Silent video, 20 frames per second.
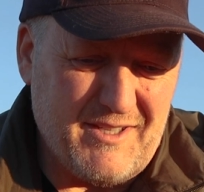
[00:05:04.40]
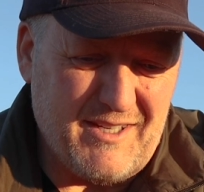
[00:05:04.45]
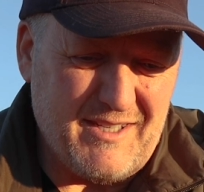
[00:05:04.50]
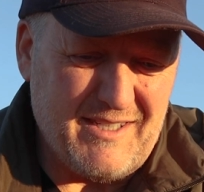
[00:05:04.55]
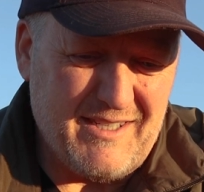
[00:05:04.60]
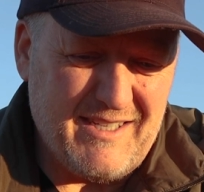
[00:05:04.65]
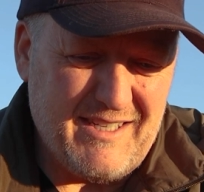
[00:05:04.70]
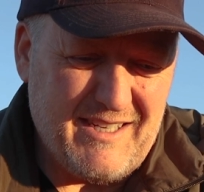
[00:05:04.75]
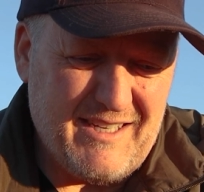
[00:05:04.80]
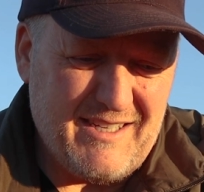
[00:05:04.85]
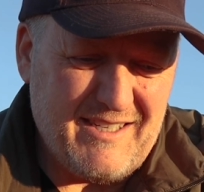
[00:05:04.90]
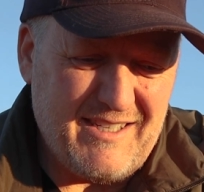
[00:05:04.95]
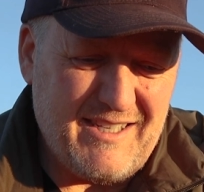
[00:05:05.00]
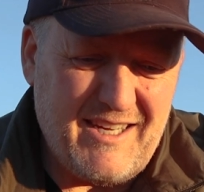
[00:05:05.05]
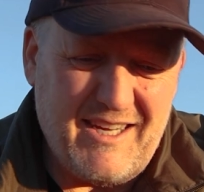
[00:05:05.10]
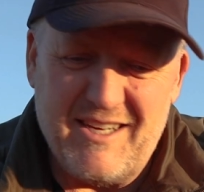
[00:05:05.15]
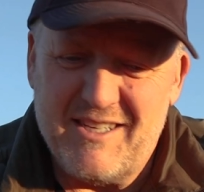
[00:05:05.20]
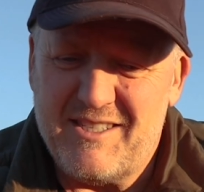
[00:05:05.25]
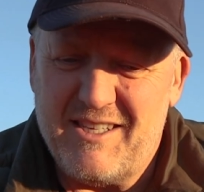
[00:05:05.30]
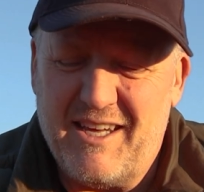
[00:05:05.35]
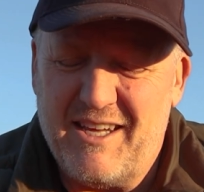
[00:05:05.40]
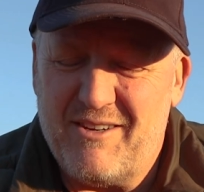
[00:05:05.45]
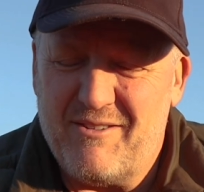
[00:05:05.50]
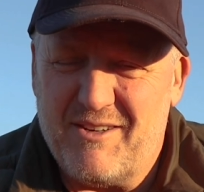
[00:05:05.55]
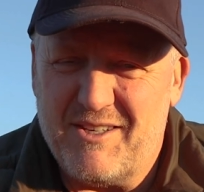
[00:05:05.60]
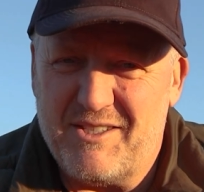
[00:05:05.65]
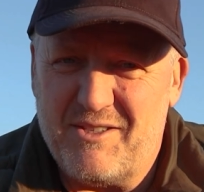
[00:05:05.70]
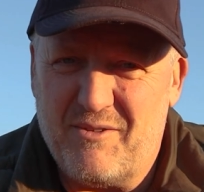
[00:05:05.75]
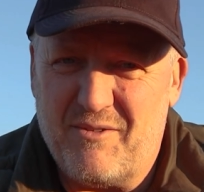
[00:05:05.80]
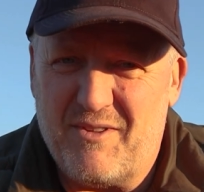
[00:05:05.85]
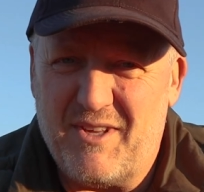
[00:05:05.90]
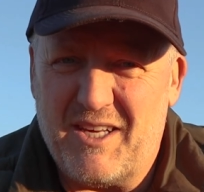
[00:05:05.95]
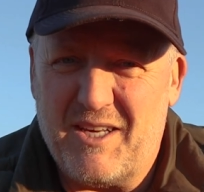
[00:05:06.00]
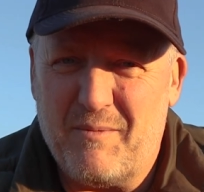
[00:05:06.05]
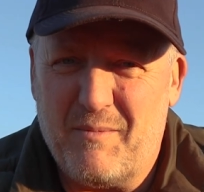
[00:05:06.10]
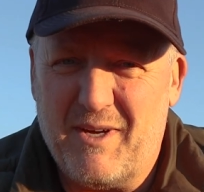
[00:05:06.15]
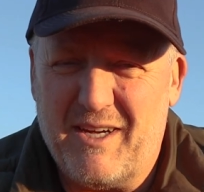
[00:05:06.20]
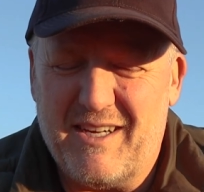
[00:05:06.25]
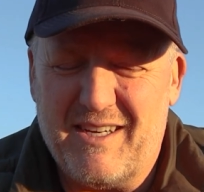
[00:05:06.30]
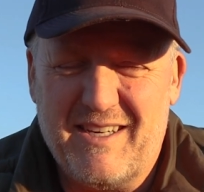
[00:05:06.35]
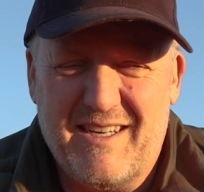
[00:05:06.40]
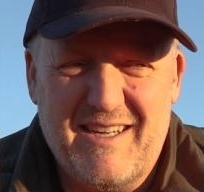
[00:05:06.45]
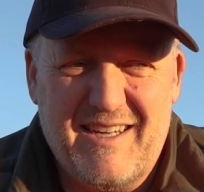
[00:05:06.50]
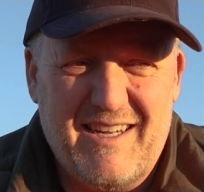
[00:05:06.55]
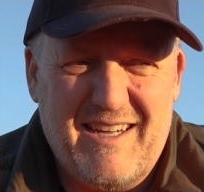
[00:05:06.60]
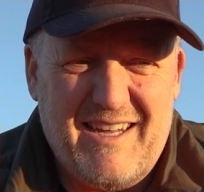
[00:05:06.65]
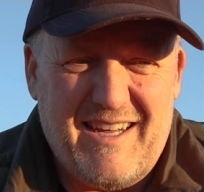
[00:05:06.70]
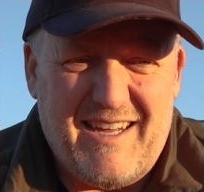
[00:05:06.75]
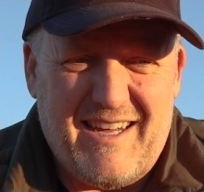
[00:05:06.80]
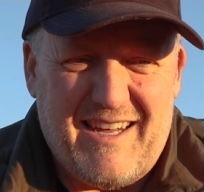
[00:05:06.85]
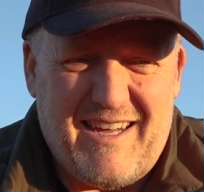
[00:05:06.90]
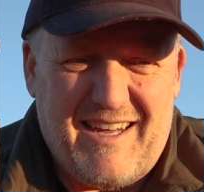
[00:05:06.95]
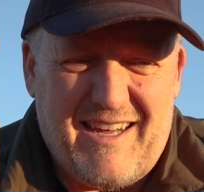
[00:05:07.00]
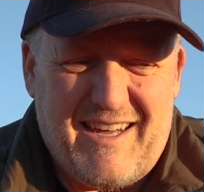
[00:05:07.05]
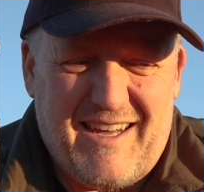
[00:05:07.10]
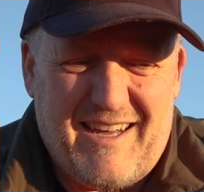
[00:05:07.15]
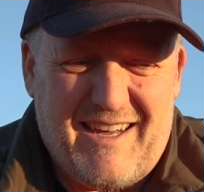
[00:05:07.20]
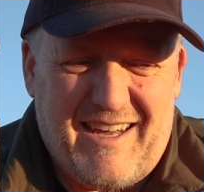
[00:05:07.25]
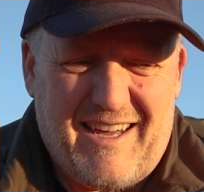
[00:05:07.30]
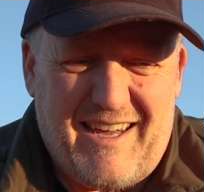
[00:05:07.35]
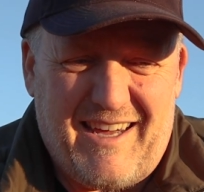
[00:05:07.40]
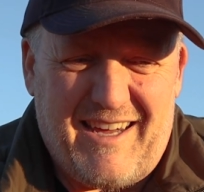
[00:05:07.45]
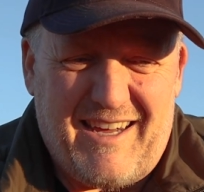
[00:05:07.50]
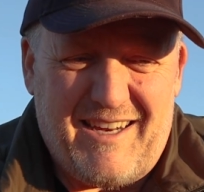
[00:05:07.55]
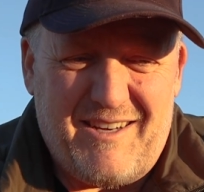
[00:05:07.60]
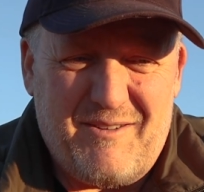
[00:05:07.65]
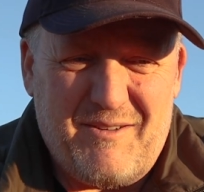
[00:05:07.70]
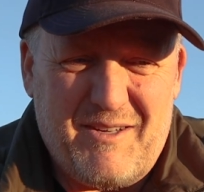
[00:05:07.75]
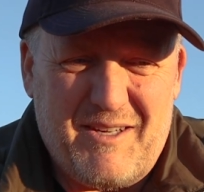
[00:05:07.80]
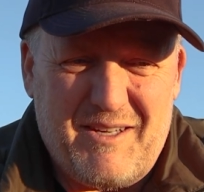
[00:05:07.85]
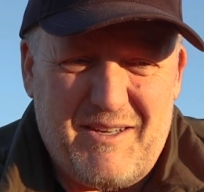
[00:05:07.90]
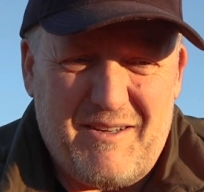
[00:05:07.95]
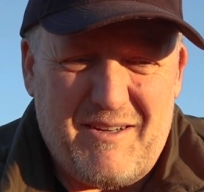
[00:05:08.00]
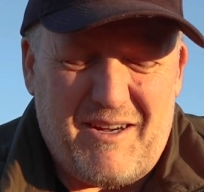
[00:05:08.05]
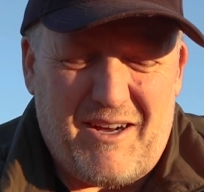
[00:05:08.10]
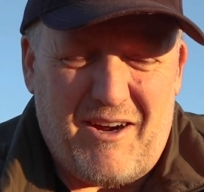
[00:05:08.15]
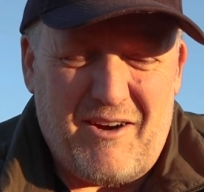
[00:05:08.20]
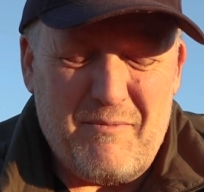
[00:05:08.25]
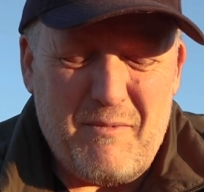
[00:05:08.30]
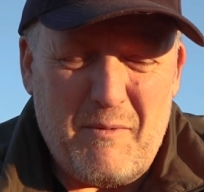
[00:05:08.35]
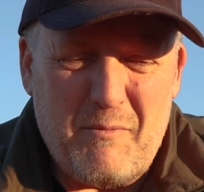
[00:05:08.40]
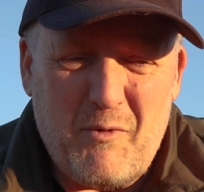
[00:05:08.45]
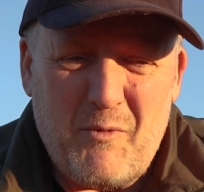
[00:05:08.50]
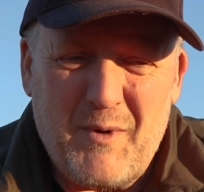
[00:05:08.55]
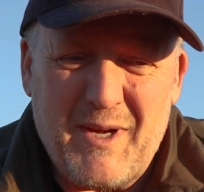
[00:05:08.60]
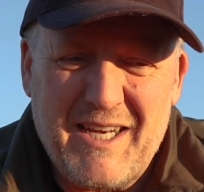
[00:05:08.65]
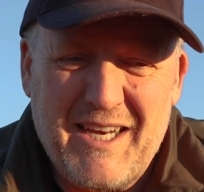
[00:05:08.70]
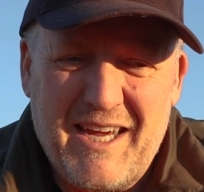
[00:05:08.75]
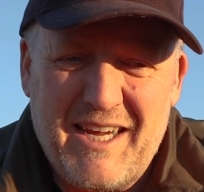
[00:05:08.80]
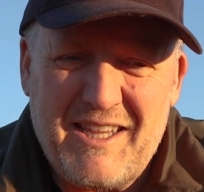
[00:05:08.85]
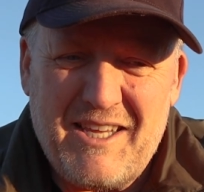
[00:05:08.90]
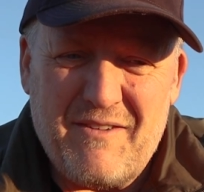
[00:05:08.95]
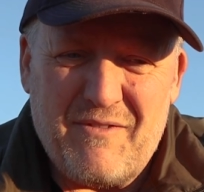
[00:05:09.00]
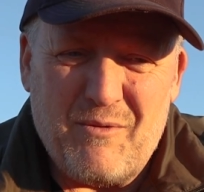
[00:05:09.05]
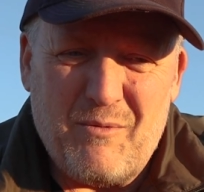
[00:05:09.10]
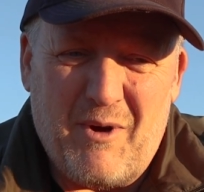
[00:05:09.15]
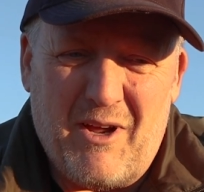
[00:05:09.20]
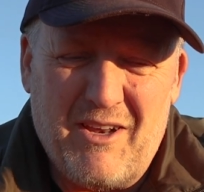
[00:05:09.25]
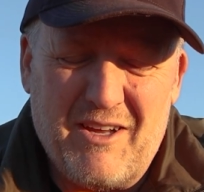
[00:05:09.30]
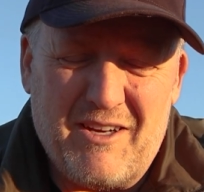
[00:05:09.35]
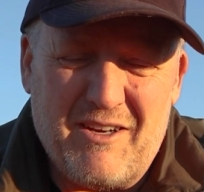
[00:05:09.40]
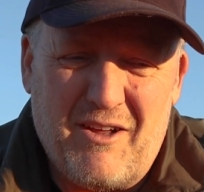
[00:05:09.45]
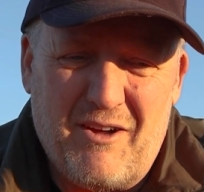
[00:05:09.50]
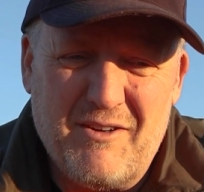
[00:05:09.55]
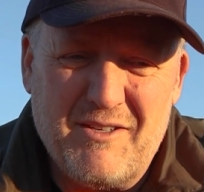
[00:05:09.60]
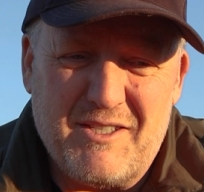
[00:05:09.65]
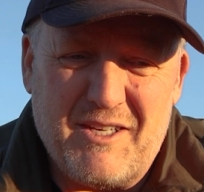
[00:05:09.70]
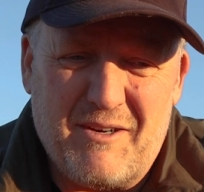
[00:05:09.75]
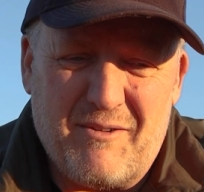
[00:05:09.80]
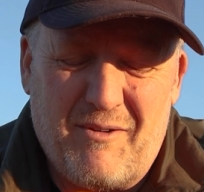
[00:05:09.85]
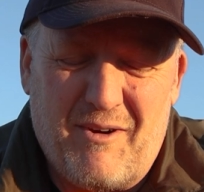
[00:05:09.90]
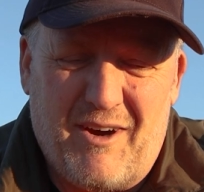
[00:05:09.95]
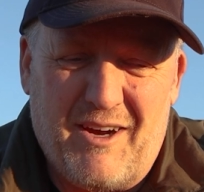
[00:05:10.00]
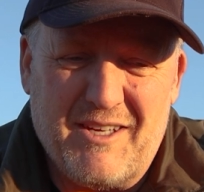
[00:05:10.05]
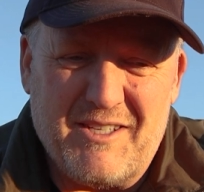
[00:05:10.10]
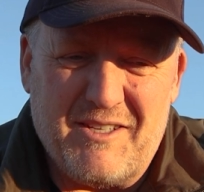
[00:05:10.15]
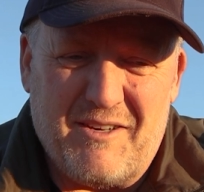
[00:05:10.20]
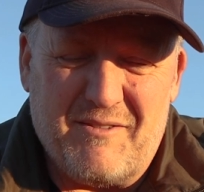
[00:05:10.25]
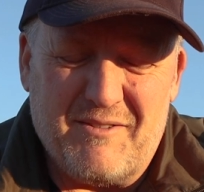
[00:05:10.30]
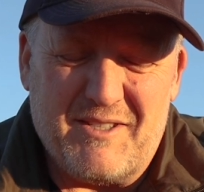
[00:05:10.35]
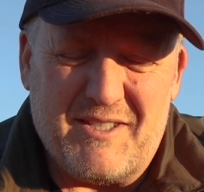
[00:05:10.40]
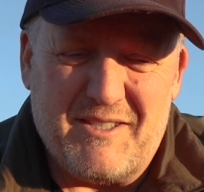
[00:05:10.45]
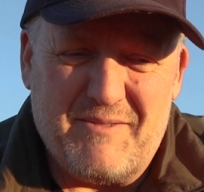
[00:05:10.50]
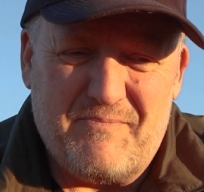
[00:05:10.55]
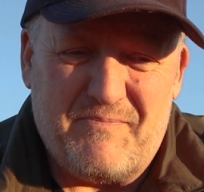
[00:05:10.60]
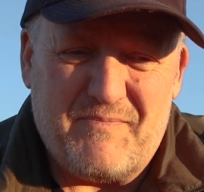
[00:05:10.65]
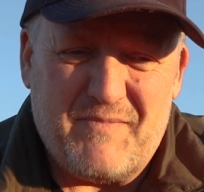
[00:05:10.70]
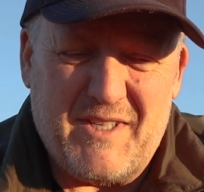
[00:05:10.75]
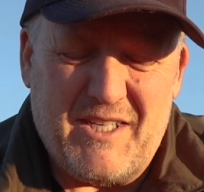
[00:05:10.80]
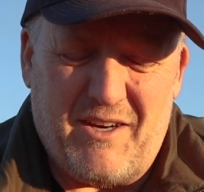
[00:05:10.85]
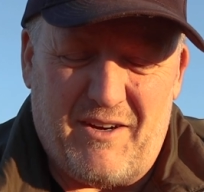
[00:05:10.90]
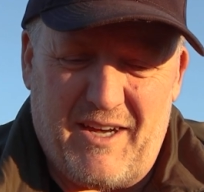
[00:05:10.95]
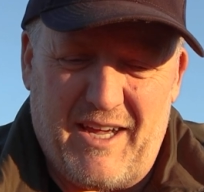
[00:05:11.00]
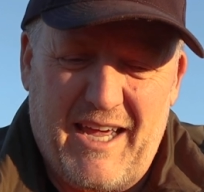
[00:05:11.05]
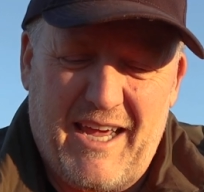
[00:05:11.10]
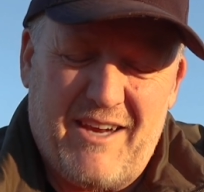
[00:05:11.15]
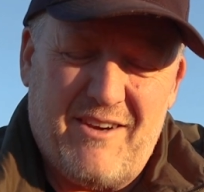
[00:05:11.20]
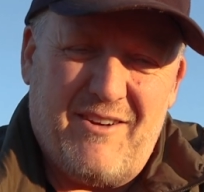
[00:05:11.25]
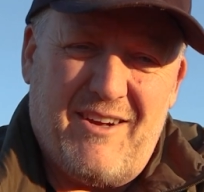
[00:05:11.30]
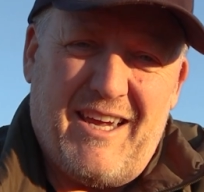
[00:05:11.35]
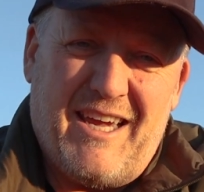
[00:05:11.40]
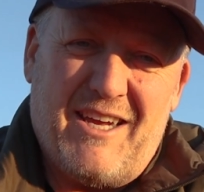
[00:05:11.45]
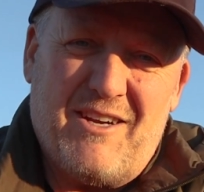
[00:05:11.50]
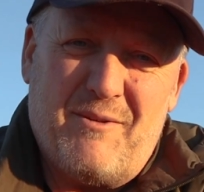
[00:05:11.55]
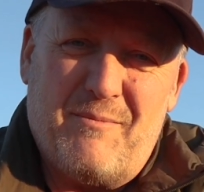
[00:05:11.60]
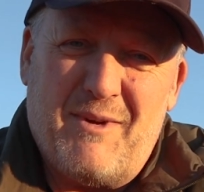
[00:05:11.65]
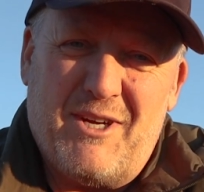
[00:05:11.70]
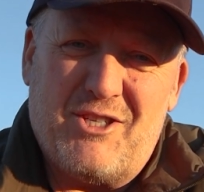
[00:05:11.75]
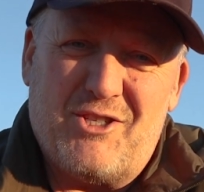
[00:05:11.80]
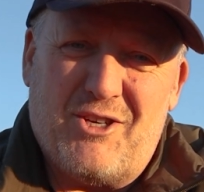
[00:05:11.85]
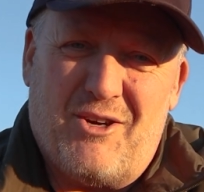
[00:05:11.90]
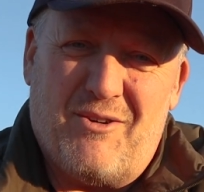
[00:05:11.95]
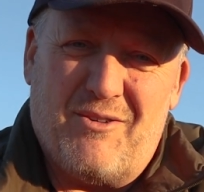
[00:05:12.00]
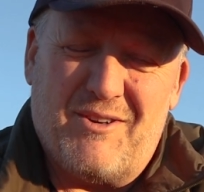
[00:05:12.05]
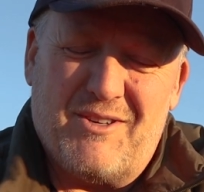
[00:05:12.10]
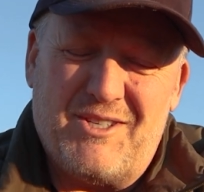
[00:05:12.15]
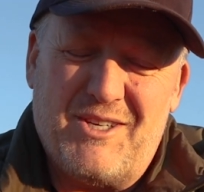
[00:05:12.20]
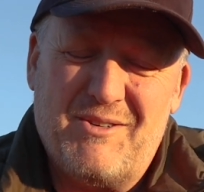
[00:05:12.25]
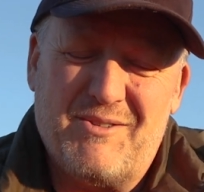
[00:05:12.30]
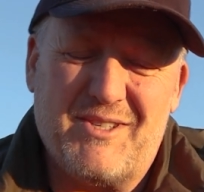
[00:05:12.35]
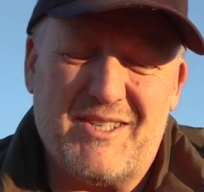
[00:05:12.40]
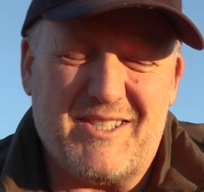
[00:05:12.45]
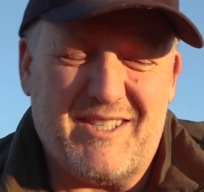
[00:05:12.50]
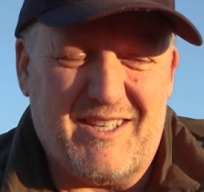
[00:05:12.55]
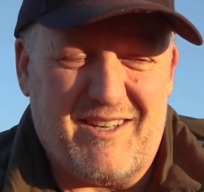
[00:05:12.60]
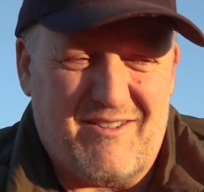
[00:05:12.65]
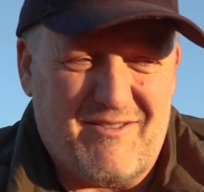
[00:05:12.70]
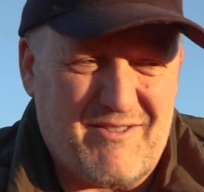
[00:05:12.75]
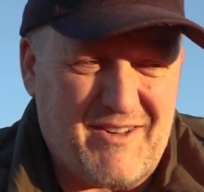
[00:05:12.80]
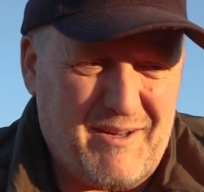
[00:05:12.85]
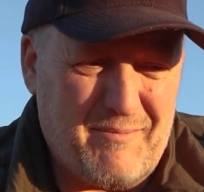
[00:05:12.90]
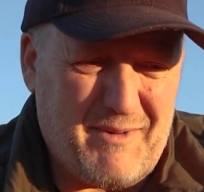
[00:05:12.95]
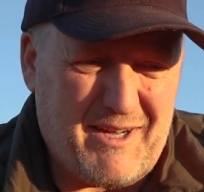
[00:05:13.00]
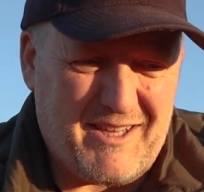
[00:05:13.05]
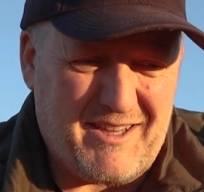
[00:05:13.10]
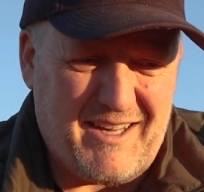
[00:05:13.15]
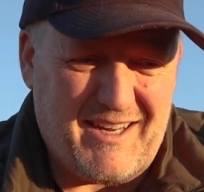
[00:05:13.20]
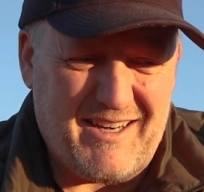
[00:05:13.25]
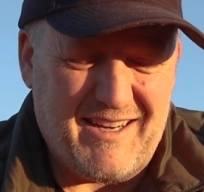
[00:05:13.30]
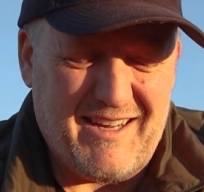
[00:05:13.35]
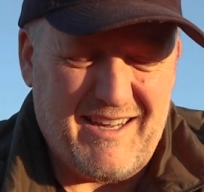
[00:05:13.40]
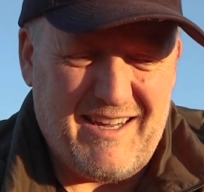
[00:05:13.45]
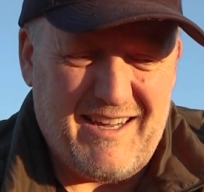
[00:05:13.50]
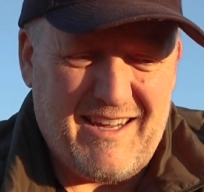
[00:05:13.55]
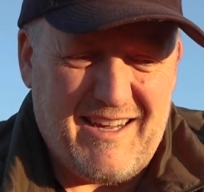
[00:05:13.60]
that years later I still think about. And I remember we laid there for a while and closed our eyes, and I was, you know, I had her head on my shoulder. She was just a little thing back then.